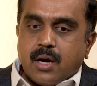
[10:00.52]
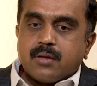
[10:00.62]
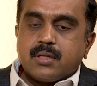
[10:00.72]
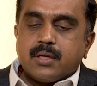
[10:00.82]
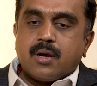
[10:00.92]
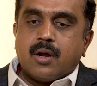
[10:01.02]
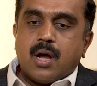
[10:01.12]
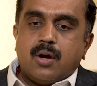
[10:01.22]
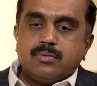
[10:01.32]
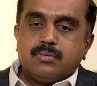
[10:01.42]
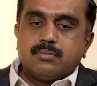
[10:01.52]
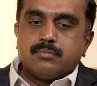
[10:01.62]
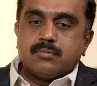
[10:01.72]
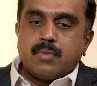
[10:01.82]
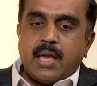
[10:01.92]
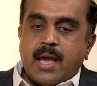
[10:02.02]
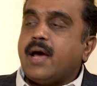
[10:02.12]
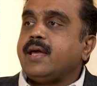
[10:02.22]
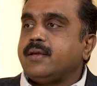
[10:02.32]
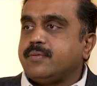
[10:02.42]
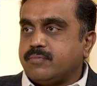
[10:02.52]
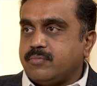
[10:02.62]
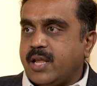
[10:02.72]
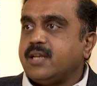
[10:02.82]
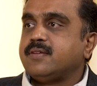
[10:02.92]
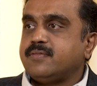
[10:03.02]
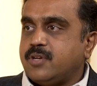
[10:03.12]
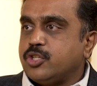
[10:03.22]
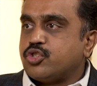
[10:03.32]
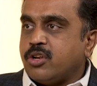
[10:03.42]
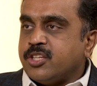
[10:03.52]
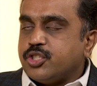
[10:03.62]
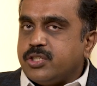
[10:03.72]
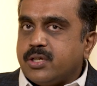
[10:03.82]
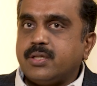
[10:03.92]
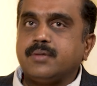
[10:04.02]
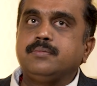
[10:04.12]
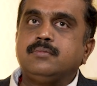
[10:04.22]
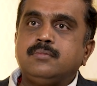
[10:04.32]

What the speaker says: Karthik, around AI native digital engineering.